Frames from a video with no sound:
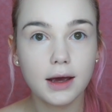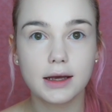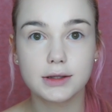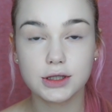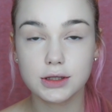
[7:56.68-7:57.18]

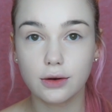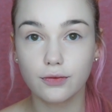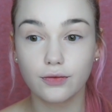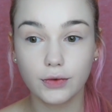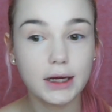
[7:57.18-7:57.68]
It's just a
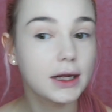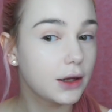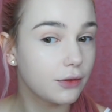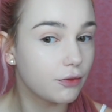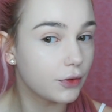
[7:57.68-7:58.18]

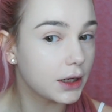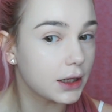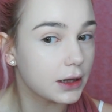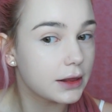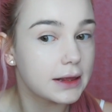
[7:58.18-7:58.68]
really,
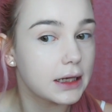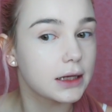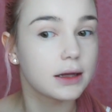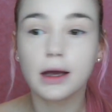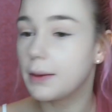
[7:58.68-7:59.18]
really
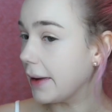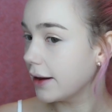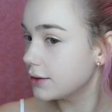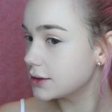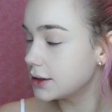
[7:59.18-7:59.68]
thin
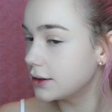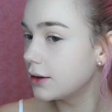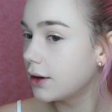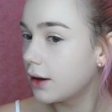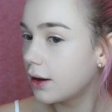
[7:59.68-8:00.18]
amount,
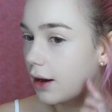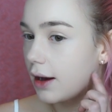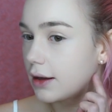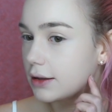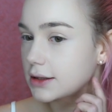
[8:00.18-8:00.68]

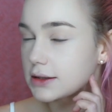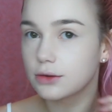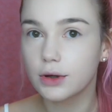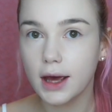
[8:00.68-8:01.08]
and it doesn't look